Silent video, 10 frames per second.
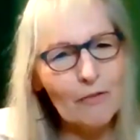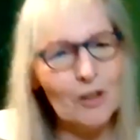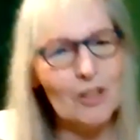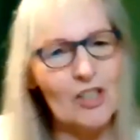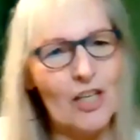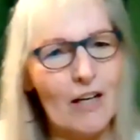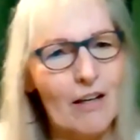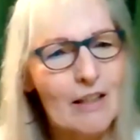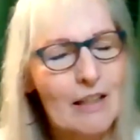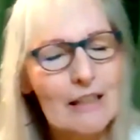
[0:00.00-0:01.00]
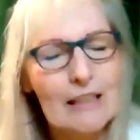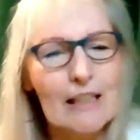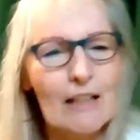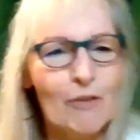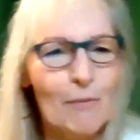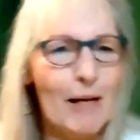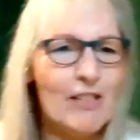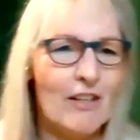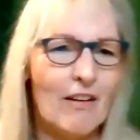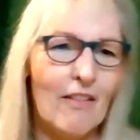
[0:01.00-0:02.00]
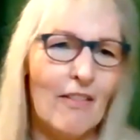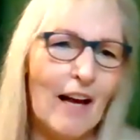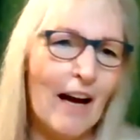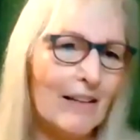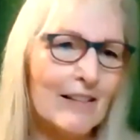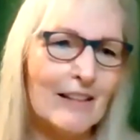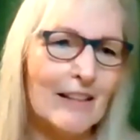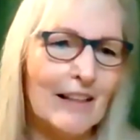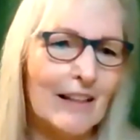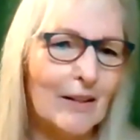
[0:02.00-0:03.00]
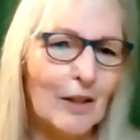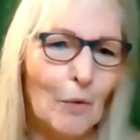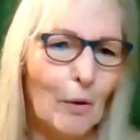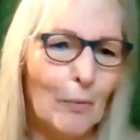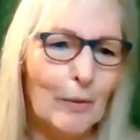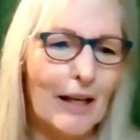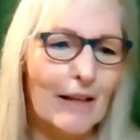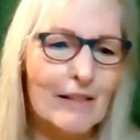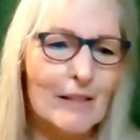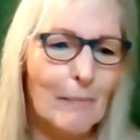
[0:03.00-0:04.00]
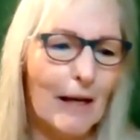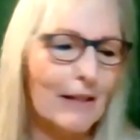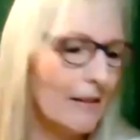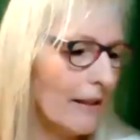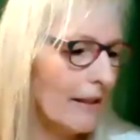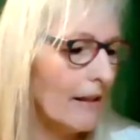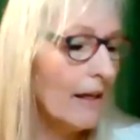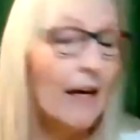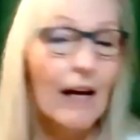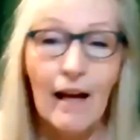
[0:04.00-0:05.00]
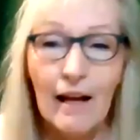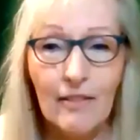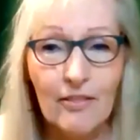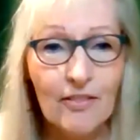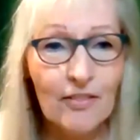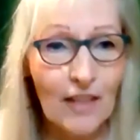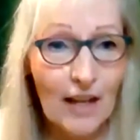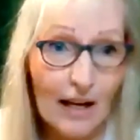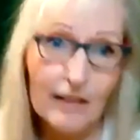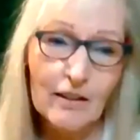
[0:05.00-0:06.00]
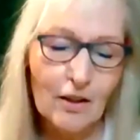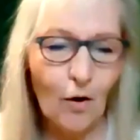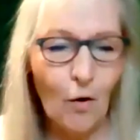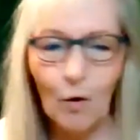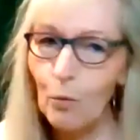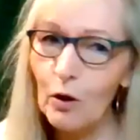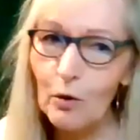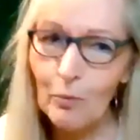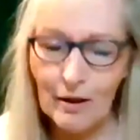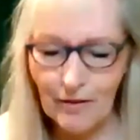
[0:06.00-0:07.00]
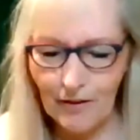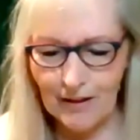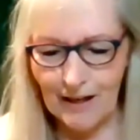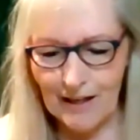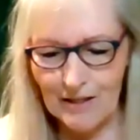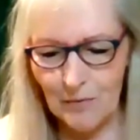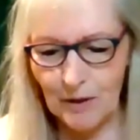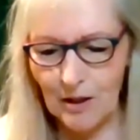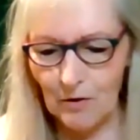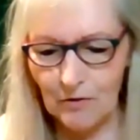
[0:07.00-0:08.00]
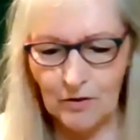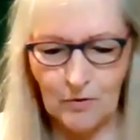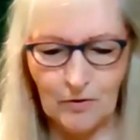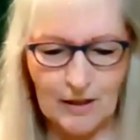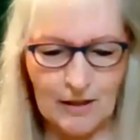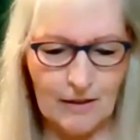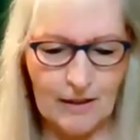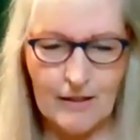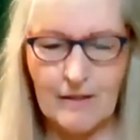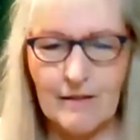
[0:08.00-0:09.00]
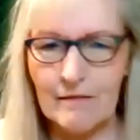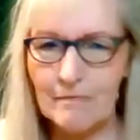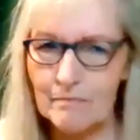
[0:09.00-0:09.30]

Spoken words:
for you to share information on that and what we can expect. And then or work with as we go through this